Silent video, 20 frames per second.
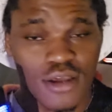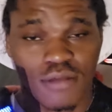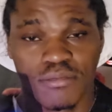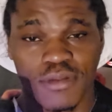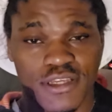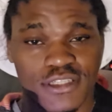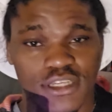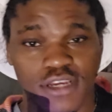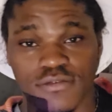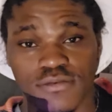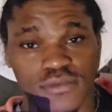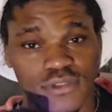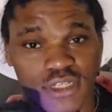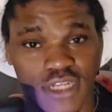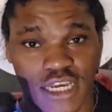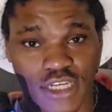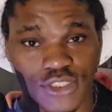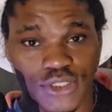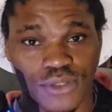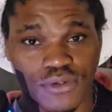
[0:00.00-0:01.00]
Plus, everyone in
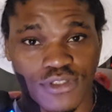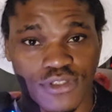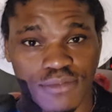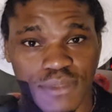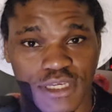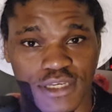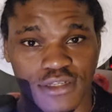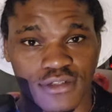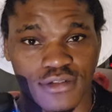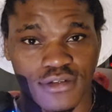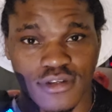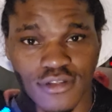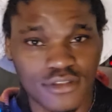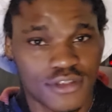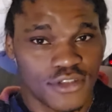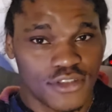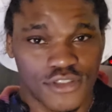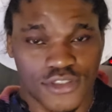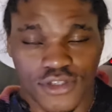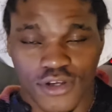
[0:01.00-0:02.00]
that show is mean.
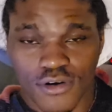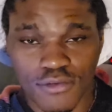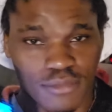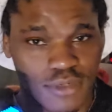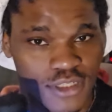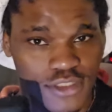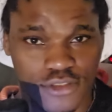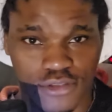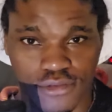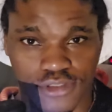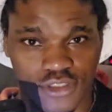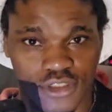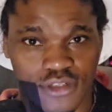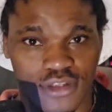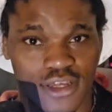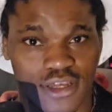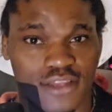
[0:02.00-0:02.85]
They're so mean to each other.